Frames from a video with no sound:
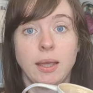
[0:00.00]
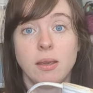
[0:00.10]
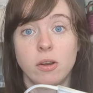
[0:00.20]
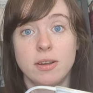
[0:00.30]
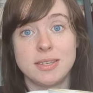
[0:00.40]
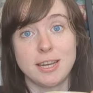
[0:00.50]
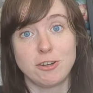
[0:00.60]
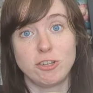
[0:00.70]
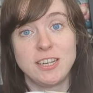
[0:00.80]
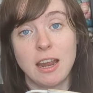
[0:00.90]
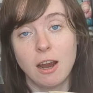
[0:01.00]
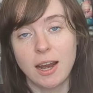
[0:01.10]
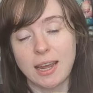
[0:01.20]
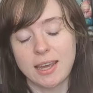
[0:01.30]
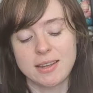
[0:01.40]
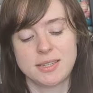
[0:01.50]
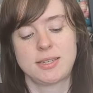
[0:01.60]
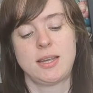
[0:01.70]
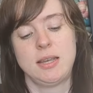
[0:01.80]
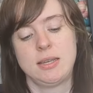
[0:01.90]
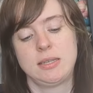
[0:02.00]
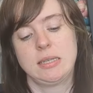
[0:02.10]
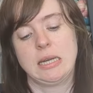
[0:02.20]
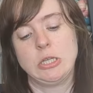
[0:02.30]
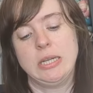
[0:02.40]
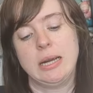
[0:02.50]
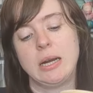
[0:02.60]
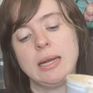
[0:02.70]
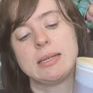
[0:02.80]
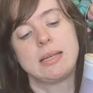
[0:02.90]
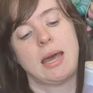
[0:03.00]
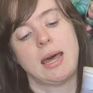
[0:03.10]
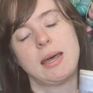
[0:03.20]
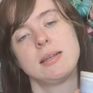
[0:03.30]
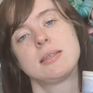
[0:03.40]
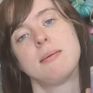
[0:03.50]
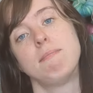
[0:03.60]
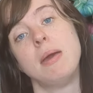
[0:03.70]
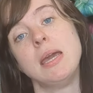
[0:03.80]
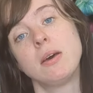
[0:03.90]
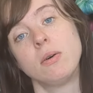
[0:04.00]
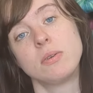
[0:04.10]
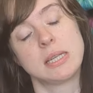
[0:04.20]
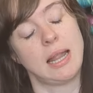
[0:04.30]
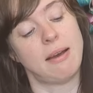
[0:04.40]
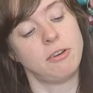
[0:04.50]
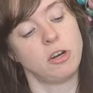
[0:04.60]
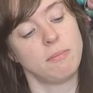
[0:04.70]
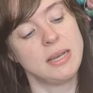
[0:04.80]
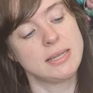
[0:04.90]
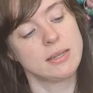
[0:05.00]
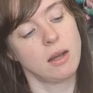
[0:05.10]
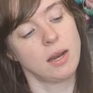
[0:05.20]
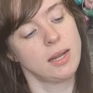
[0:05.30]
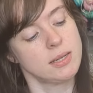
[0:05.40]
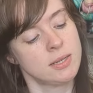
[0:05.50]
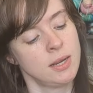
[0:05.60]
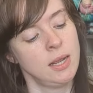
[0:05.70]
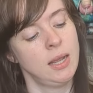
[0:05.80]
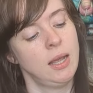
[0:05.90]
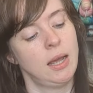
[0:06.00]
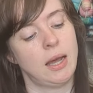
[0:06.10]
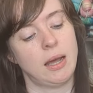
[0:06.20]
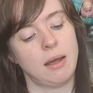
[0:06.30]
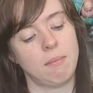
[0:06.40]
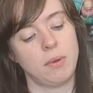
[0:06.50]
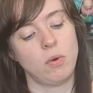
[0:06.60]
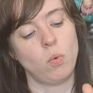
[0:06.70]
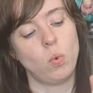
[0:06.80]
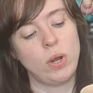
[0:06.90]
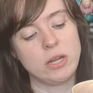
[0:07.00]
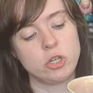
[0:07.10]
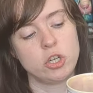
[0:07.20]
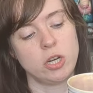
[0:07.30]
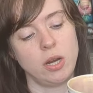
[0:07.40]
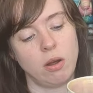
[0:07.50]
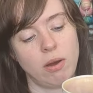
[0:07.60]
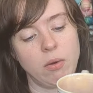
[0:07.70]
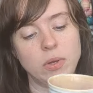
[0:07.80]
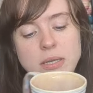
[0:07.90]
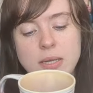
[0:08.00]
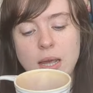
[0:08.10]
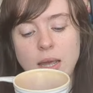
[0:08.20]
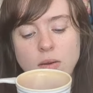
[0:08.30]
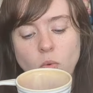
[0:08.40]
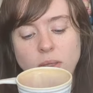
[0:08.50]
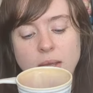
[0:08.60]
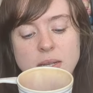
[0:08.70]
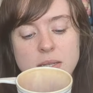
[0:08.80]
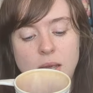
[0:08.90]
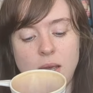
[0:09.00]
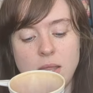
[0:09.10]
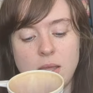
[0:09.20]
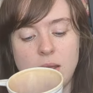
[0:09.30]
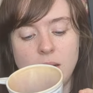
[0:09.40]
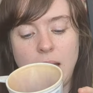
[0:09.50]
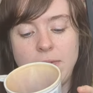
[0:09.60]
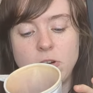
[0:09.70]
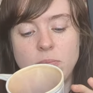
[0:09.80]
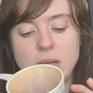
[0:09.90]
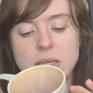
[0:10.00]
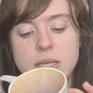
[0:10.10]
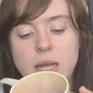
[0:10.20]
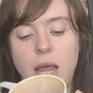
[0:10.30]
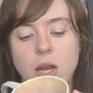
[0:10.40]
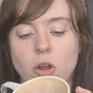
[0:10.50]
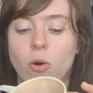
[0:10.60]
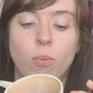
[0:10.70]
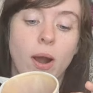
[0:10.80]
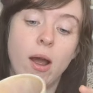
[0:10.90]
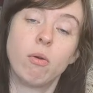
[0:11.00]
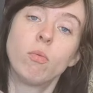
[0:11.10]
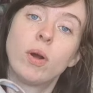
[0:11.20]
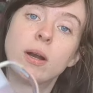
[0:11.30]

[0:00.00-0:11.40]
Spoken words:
Here is Sagittarius. Sagittarius has Mayco's lavender mist on it. Which, you know, I will say, when they say that lavender mist can go brown